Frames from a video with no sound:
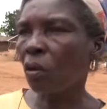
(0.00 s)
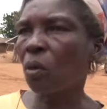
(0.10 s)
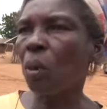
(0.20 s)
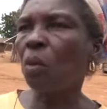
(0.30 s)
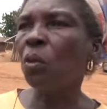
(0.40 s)

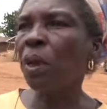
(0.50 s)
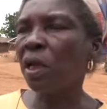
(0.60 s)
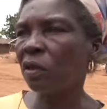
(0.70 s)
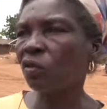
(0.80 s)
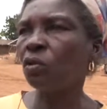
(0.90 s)
was a day
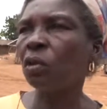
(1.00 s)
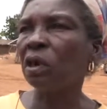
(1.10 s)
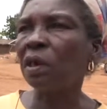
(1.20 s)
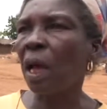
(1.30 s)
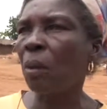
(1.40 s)
the
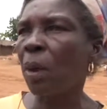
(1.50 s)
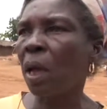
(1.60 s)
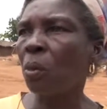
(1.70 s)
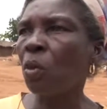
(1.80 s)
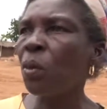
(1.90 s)
building nearly
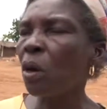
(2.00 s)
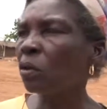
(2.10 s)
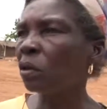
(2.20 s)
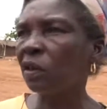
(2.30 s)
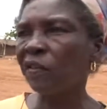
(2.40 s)
collapsed
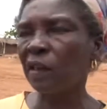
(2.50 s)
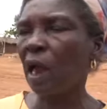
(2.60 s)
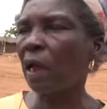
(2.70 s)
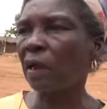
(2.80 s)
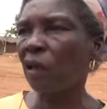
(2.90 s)
on my
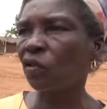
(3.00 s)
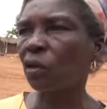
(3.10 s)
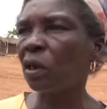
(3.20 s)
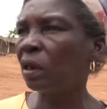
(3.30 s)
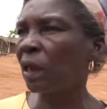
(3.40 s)

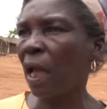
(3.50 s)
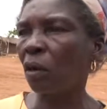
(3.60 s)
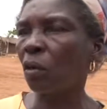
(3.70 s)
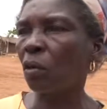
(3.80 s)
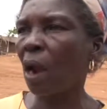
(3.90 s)
grandchildren.
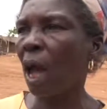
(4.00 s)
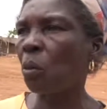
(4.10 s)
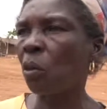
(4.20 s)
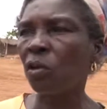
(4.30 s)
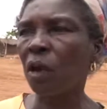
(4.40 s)
So
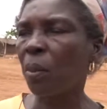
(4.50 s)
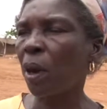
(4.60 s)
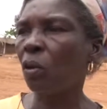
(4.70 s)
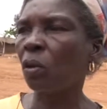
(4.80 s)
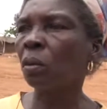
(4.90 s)
please
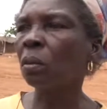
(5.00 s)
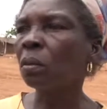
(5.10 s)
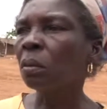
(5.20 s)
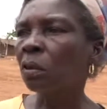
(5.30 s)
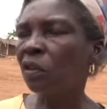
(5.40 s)
come to our
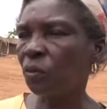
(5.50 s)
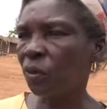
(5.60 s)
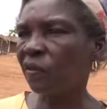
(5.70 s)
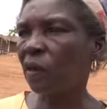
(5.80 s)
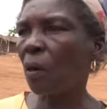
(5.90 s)
aid and
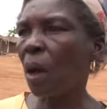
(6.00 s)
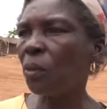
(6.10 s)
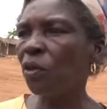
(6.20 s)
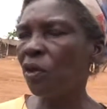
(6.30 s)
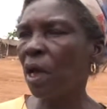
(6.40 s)
construct
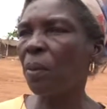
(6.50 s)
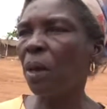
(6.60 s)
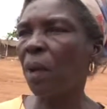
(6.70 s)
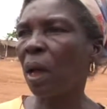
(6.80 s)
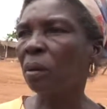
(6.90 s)
a new
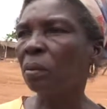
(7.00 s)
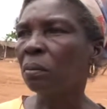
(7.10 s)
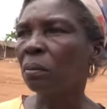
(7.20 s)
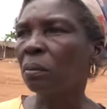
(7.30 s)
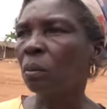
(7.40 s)
school for
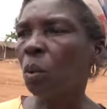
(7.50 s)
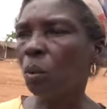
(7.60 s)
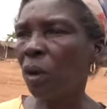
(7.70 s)
us.